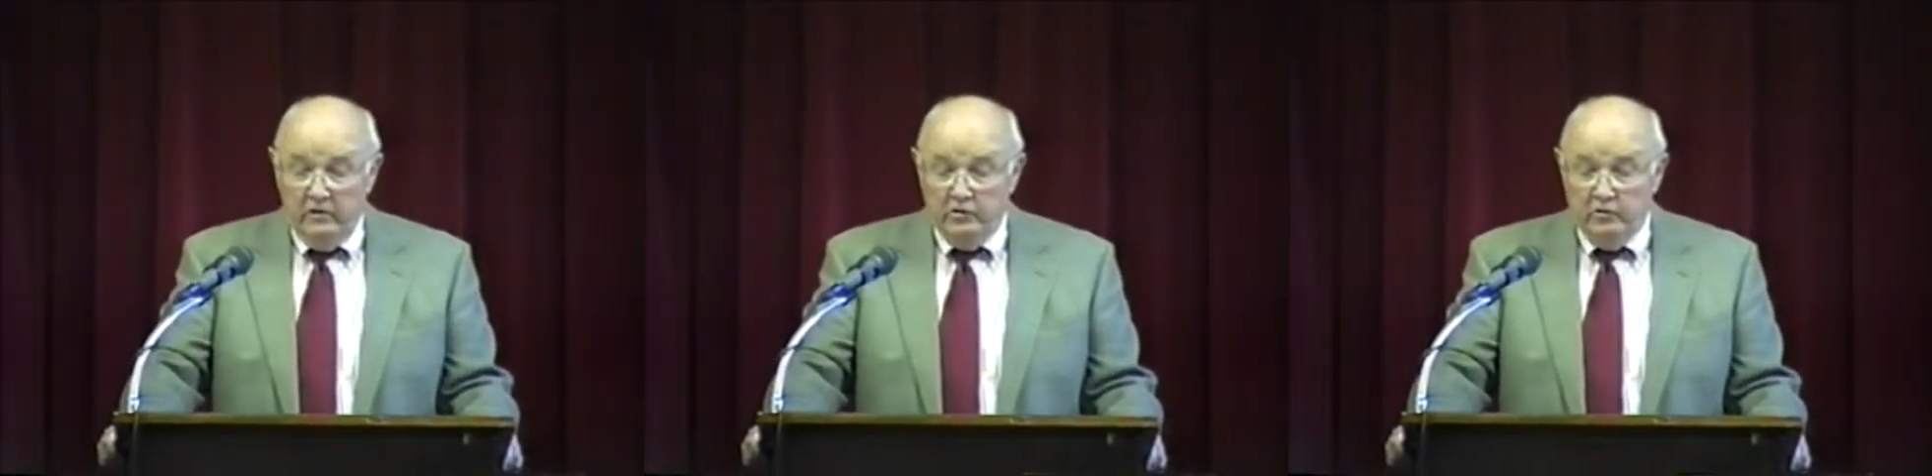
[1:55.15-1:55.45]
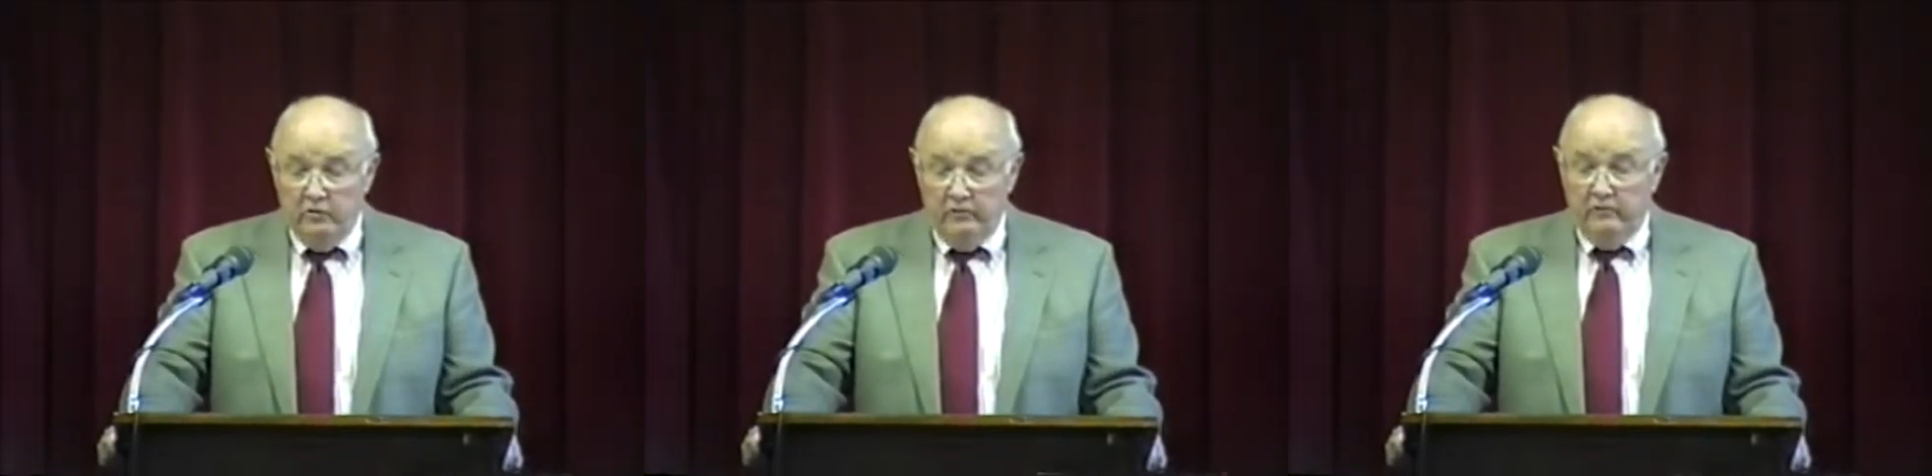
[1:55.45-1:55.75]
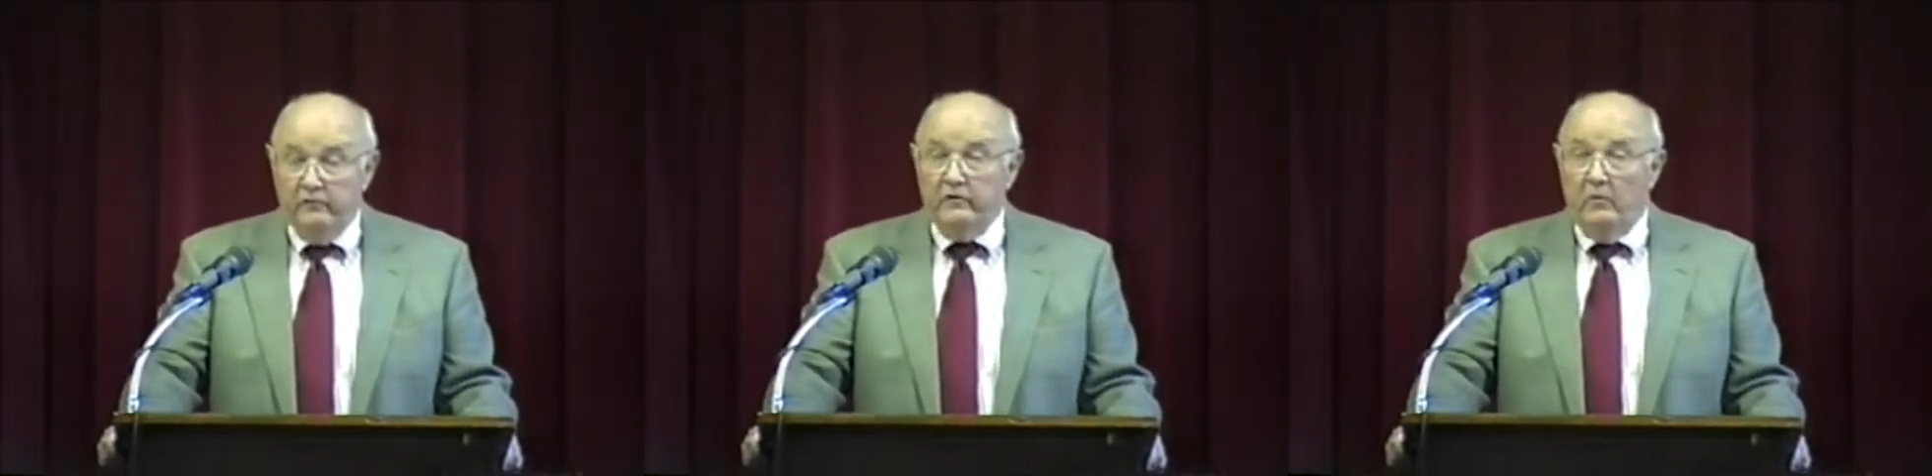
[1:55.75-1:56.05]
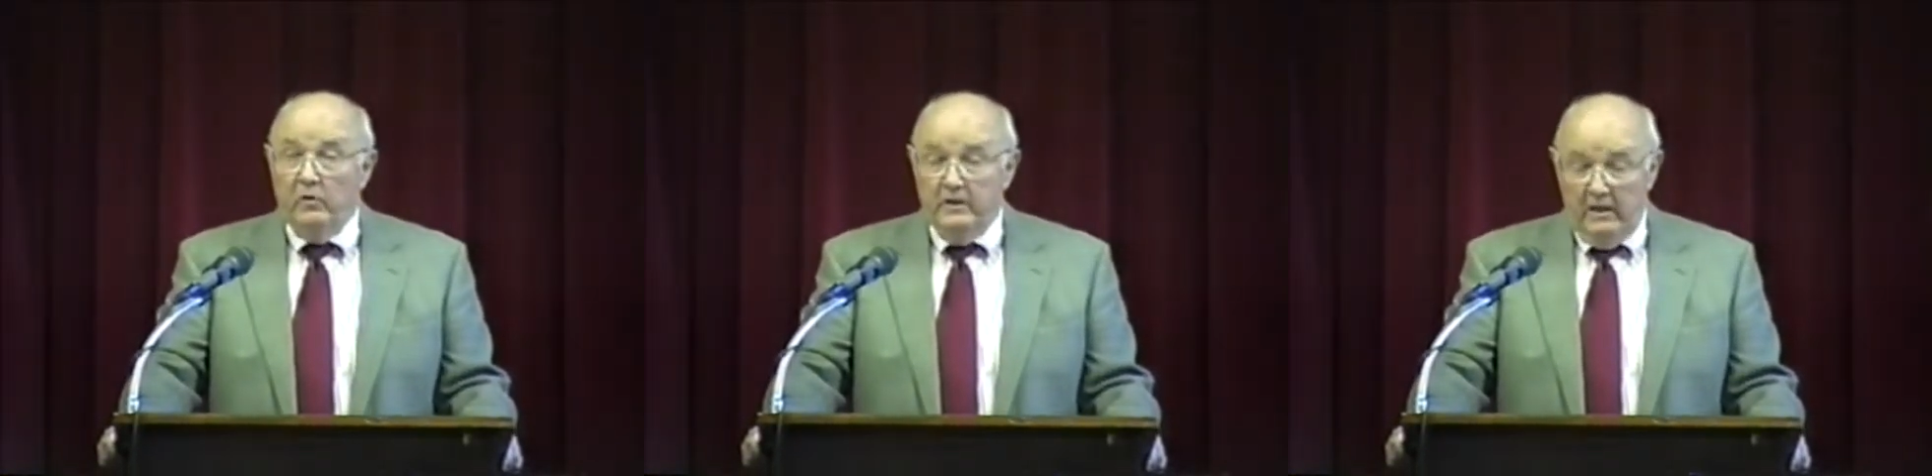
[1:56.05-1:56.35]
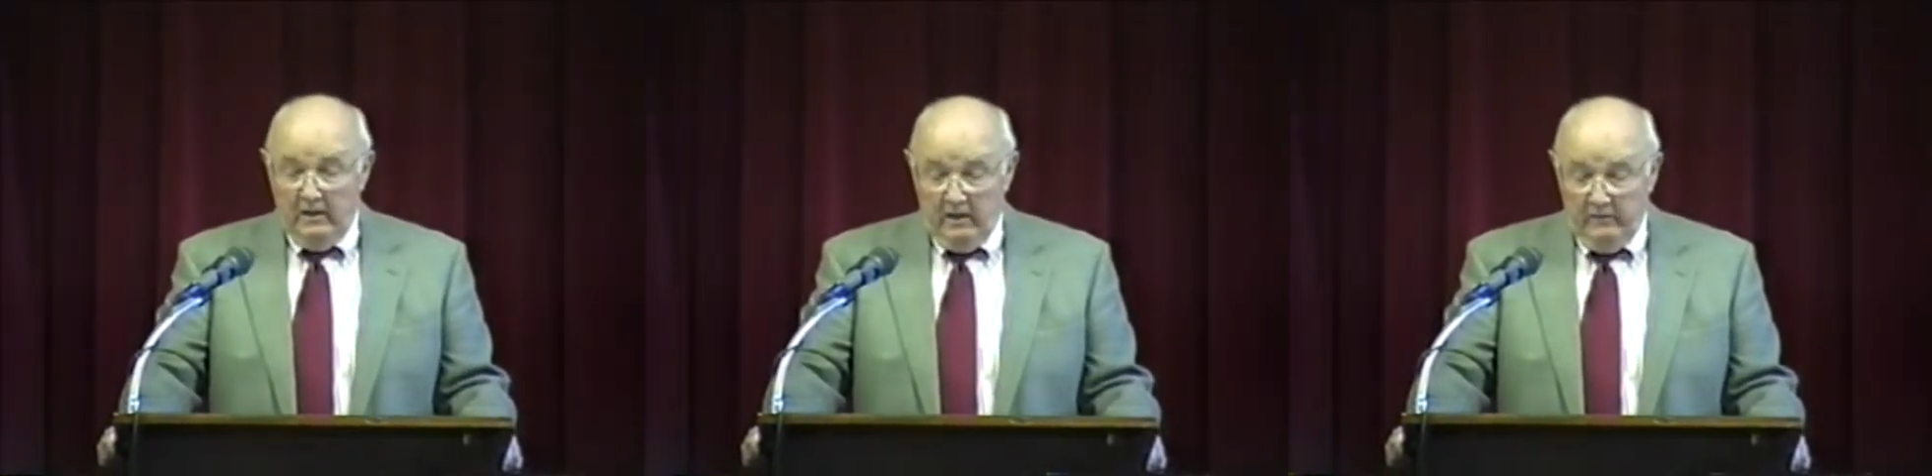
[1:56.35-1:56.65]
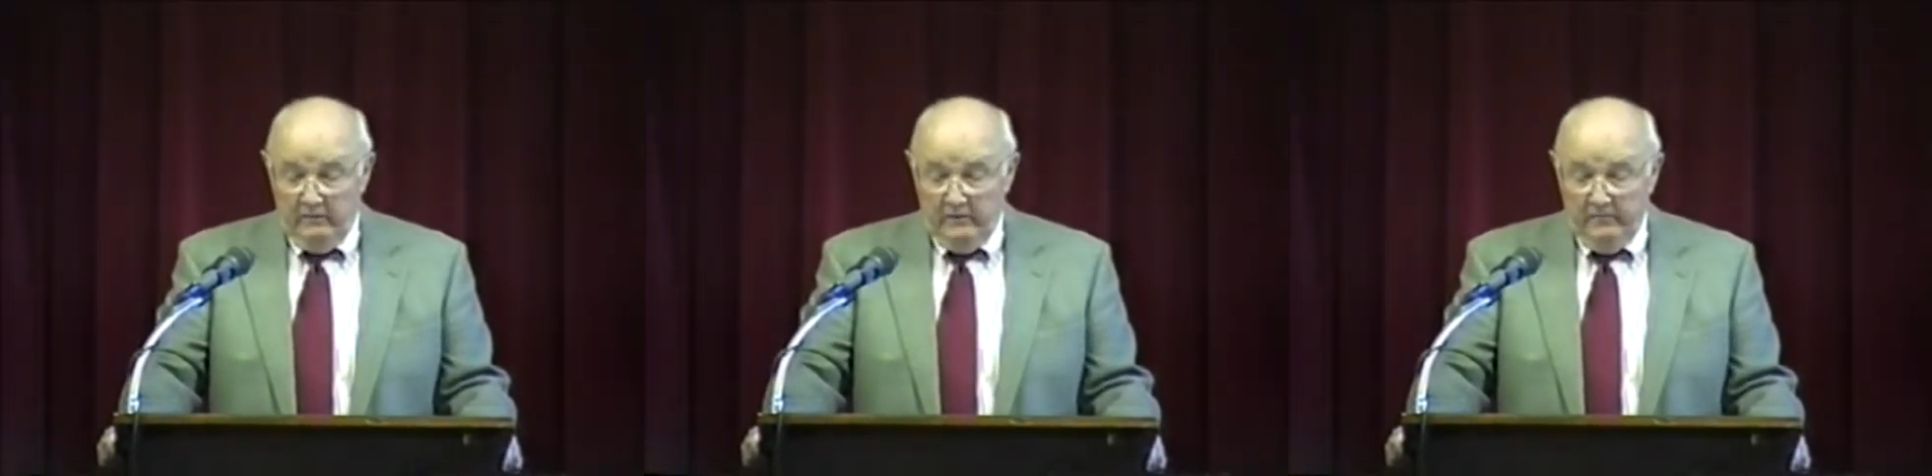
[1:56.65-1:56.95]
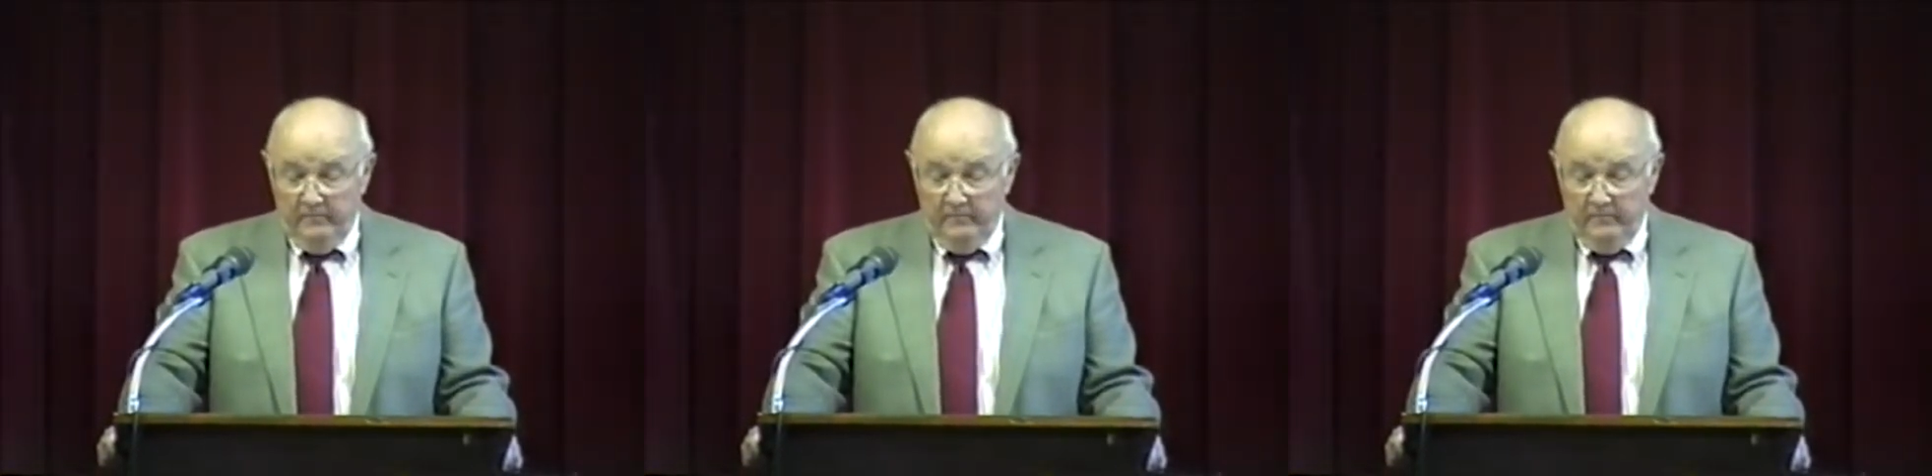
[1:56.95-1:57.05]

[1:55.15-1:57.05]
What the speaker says: tissues of someone they loved